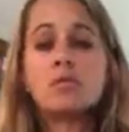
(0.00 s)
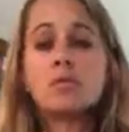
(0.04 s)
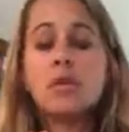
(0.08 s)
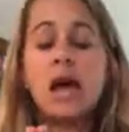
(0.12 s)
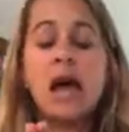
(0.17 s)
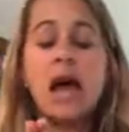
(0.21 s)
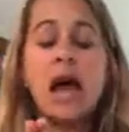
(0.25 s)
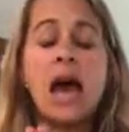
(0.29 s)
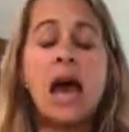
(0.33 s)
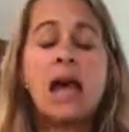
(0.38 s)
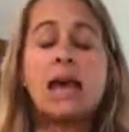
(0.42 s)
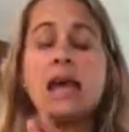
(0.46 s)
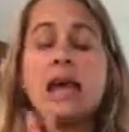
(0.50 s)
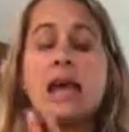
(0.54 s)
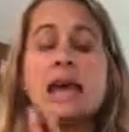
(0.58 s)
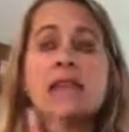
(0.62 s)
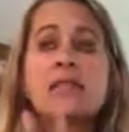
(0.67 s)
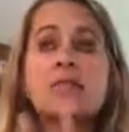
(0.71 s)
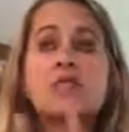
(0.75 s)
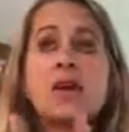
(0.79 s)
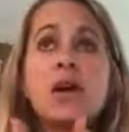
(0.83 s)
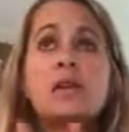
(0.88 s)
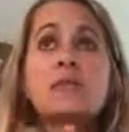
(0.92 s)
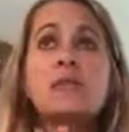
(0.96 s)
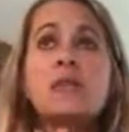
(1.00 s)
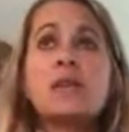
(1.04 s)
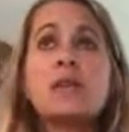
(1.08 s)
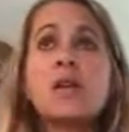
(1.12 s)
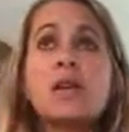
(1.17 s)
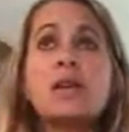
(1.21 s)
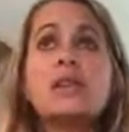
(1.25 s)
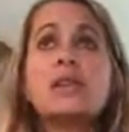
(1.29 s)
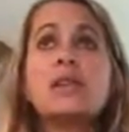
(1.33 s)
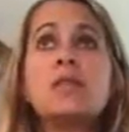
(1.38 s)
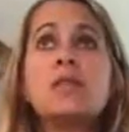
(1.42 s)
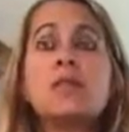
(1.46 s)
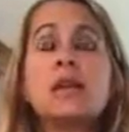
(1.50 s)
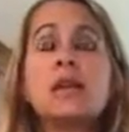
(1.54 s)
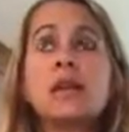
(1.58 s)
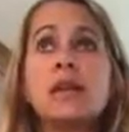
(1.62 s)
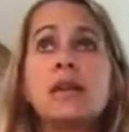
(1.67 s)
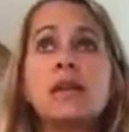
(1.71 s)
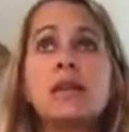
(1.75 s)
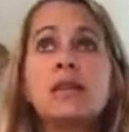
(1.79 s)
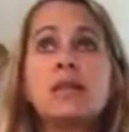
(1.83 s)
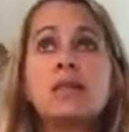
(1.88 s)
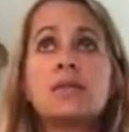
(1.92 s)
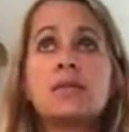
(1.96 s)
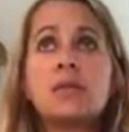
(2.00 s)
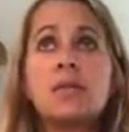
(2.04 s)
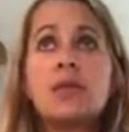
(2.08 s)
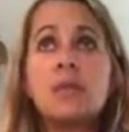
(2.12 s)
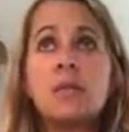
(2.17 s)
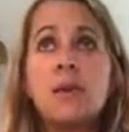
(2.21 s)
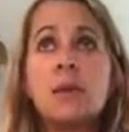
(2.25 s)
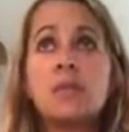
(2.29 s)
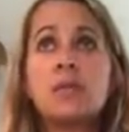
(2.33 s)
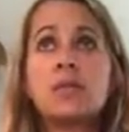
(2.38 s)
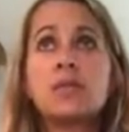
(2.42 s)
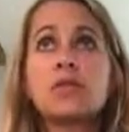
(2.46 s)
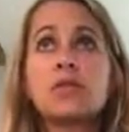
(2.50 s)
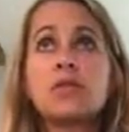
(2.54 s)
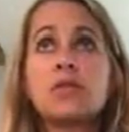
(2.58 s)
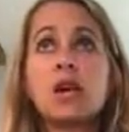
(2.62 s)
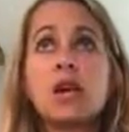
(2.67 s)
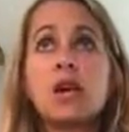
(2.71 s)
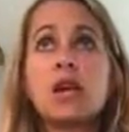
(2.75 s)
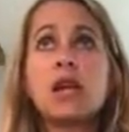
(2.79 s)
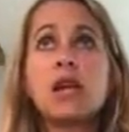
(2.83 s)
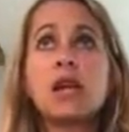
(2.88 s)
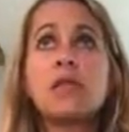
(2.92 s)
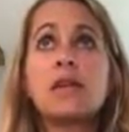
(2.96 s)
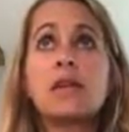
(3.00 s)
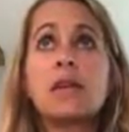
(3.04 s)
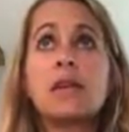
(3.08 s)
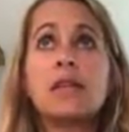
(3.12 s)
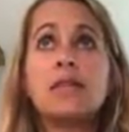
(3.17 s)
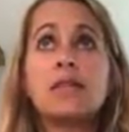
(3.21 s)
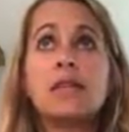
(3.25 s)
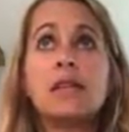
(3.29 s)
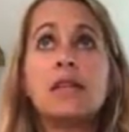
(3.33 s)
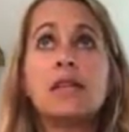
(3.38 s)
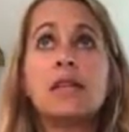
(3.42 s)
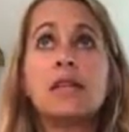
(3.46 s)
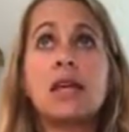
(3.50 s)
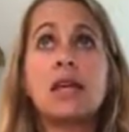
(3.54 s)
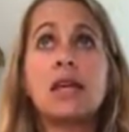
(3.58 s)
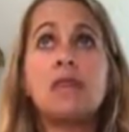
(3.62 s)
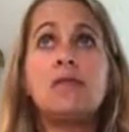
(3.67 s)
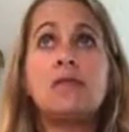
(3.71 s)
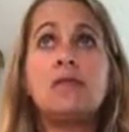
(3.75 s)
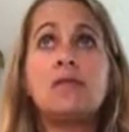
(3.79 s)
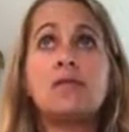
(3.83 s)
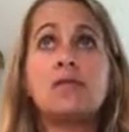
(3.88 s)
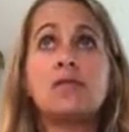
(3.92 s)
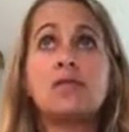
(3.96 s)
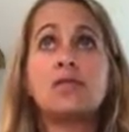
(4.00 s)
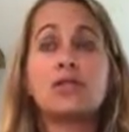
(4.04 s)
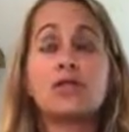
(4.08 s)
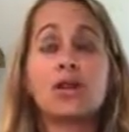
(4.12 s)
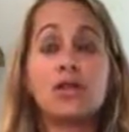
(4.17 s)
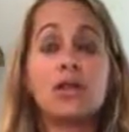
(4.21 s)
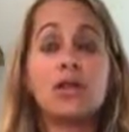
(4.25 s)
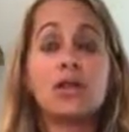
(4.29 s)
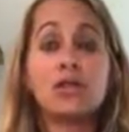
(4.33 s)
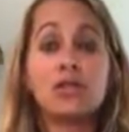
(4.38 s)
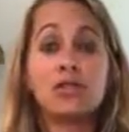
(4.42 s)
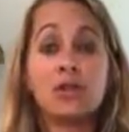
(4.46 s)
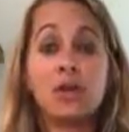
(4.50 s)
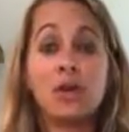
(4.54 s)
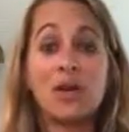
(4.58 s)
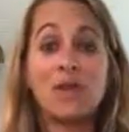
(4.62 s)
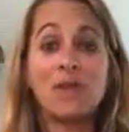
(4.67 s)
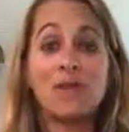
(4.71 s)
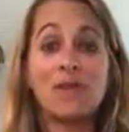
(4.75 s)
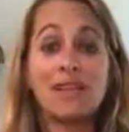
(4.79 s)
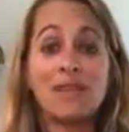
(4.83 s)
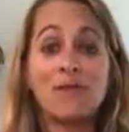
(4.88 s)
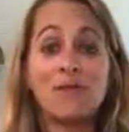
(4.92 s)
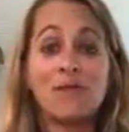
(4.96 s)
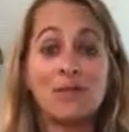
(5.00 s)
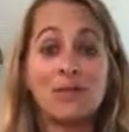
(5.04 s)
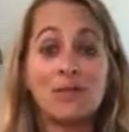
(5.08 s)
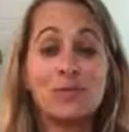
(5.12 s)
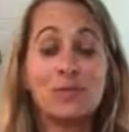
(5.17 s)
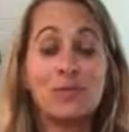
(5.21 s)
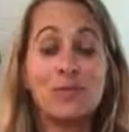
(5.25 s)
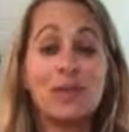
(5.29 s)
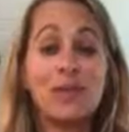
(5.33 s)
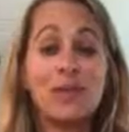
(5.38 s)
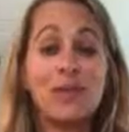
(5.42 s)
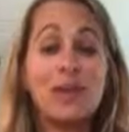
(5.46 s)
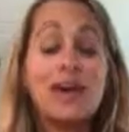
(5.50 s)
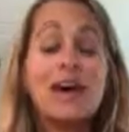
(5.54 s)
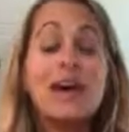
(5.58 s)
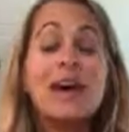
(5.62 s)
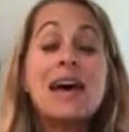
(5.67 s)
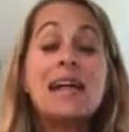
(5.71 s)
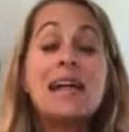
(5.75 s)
it drives me crazy when I see people start and then I see that they've started a 21-day fix board.